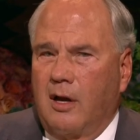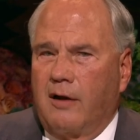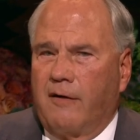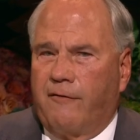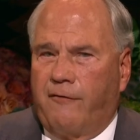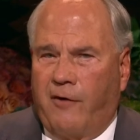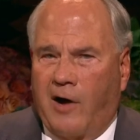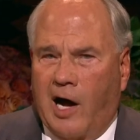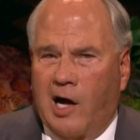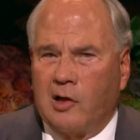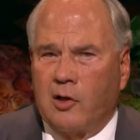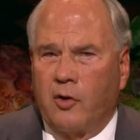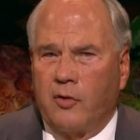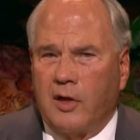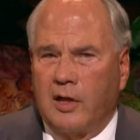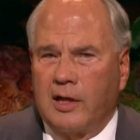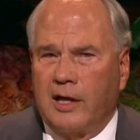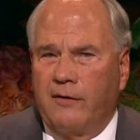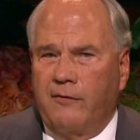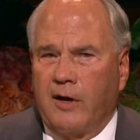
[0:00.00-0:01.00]
Follow the
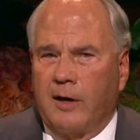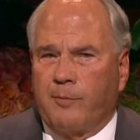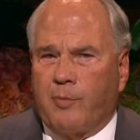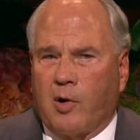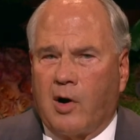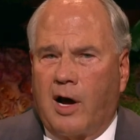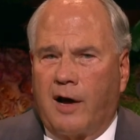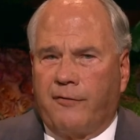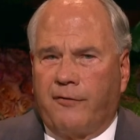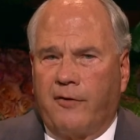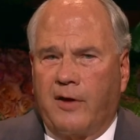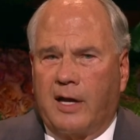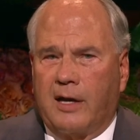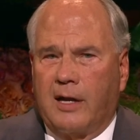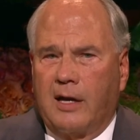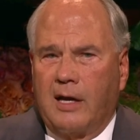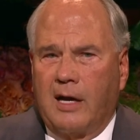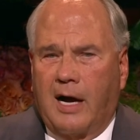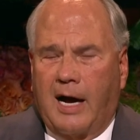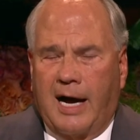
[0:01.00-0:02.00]
living prophet,
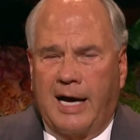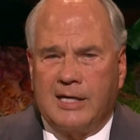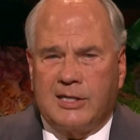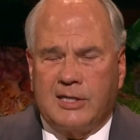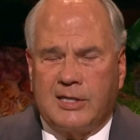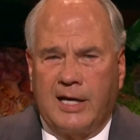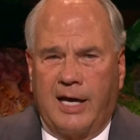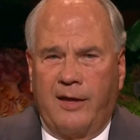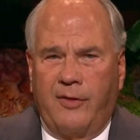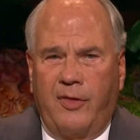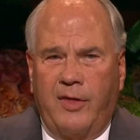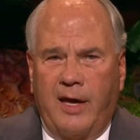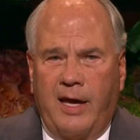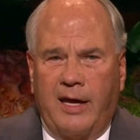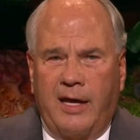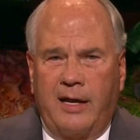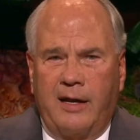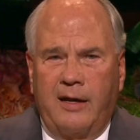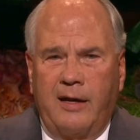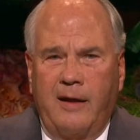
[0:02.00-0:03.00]
I said
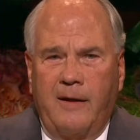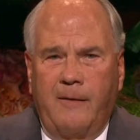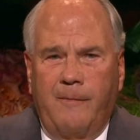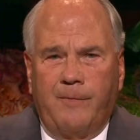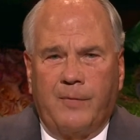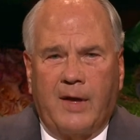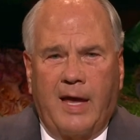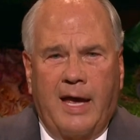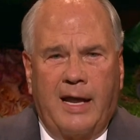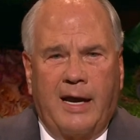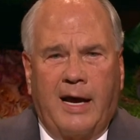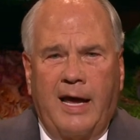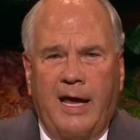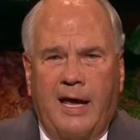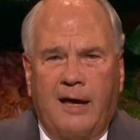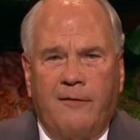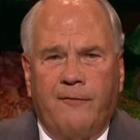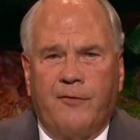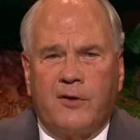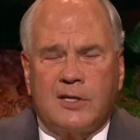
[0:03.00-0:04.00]
then, and I
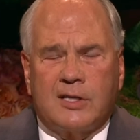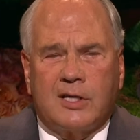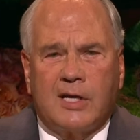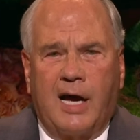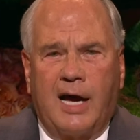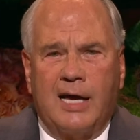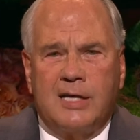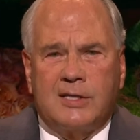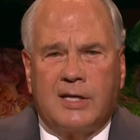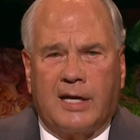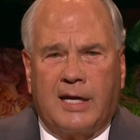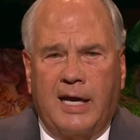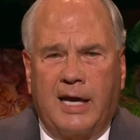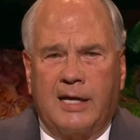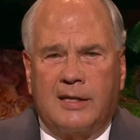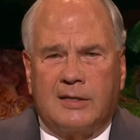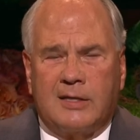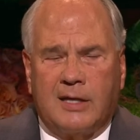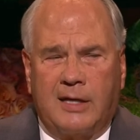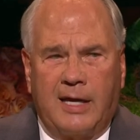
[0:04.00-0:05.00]
emphasize
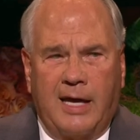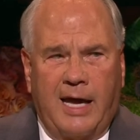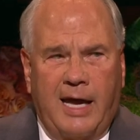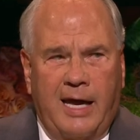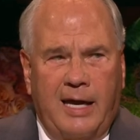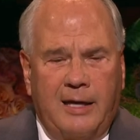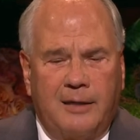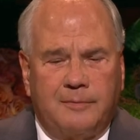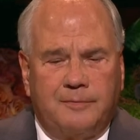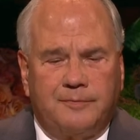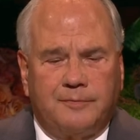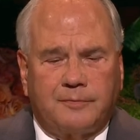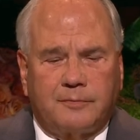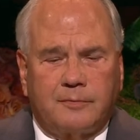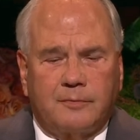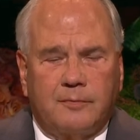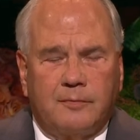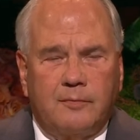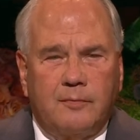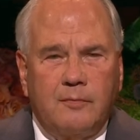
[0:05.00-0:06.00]
again today.
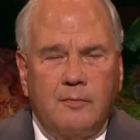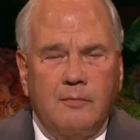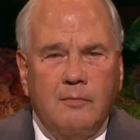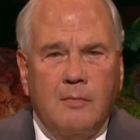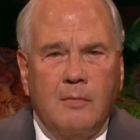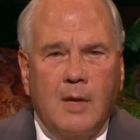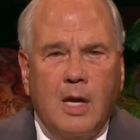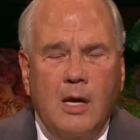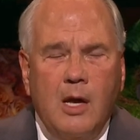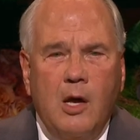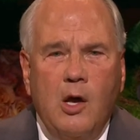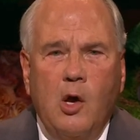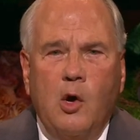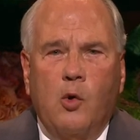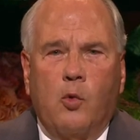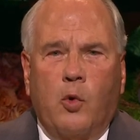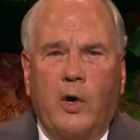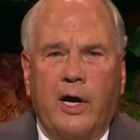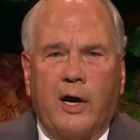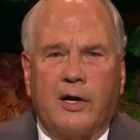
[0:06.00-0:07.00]

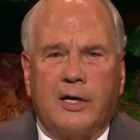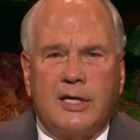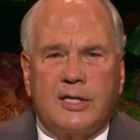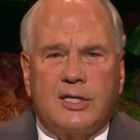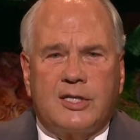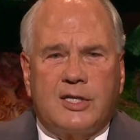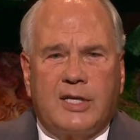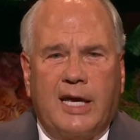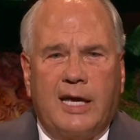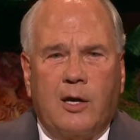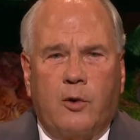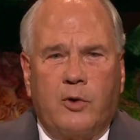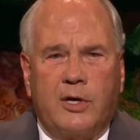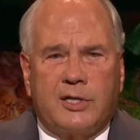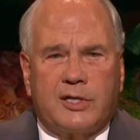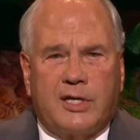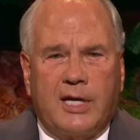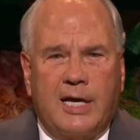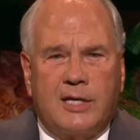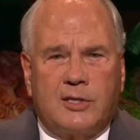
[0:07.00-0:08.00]
We are
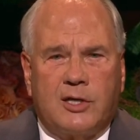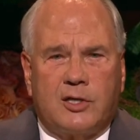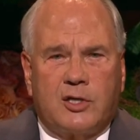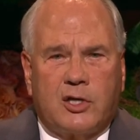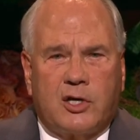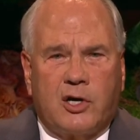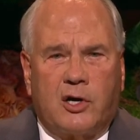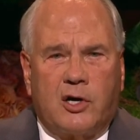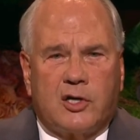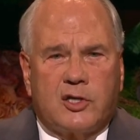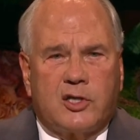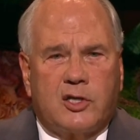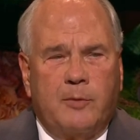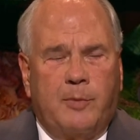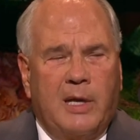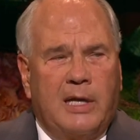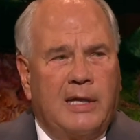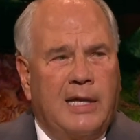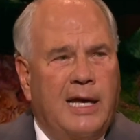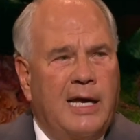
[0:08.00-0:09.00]
distinguished as a church to
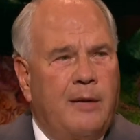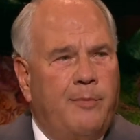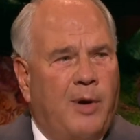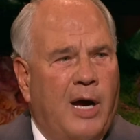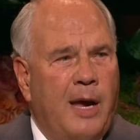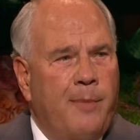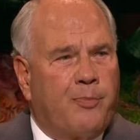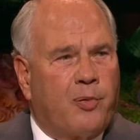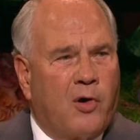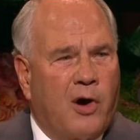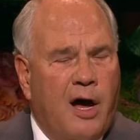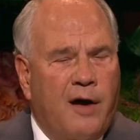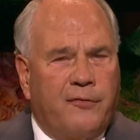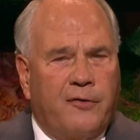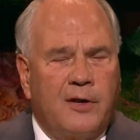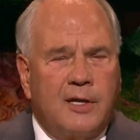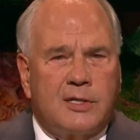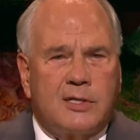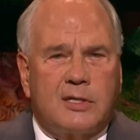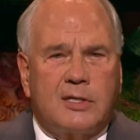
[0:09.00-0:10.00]
be led by
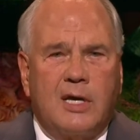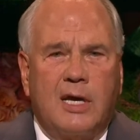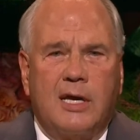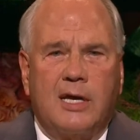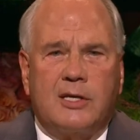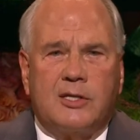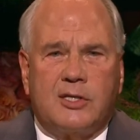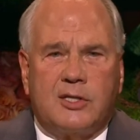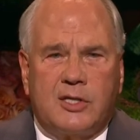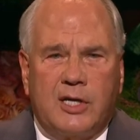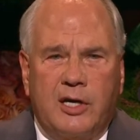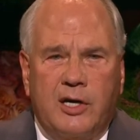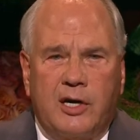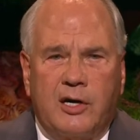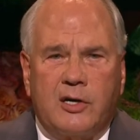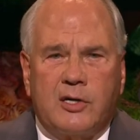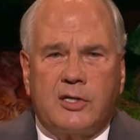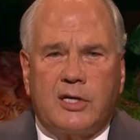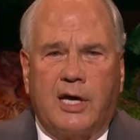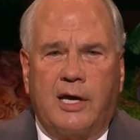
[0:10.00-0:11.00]
prophets,
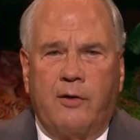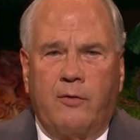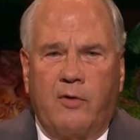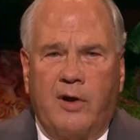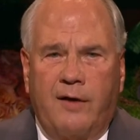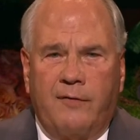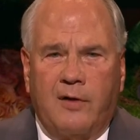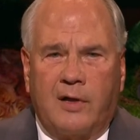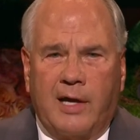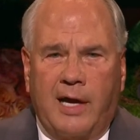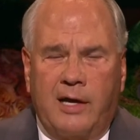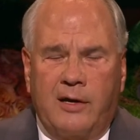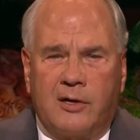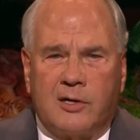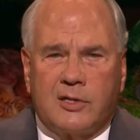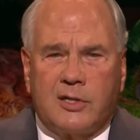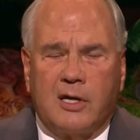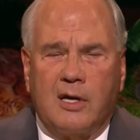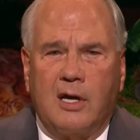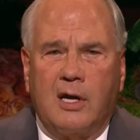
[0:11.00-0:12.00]
seers, and
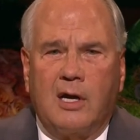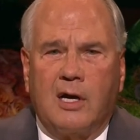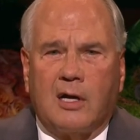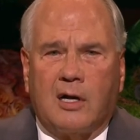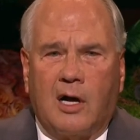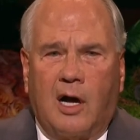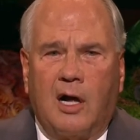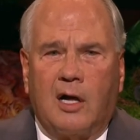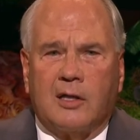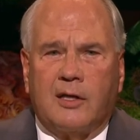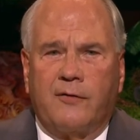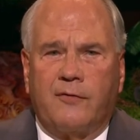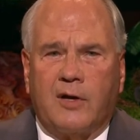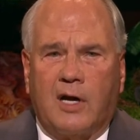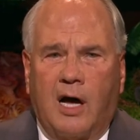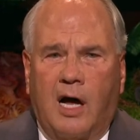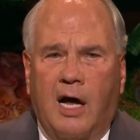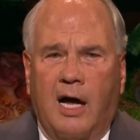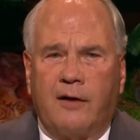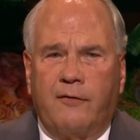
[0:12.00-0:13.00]
revelators called of
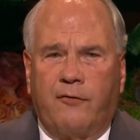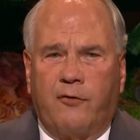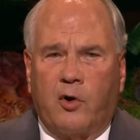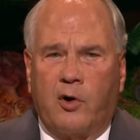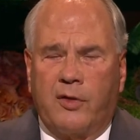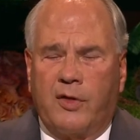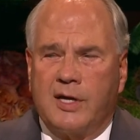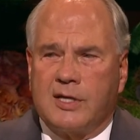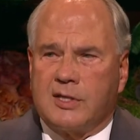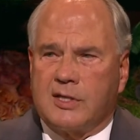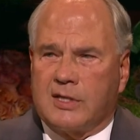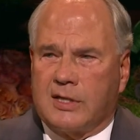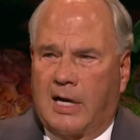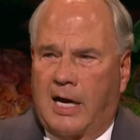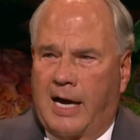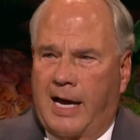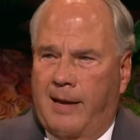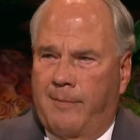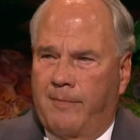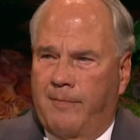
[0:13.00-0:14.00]
God for this
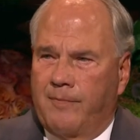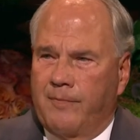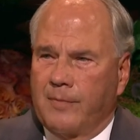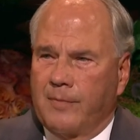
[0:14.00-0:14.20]
time.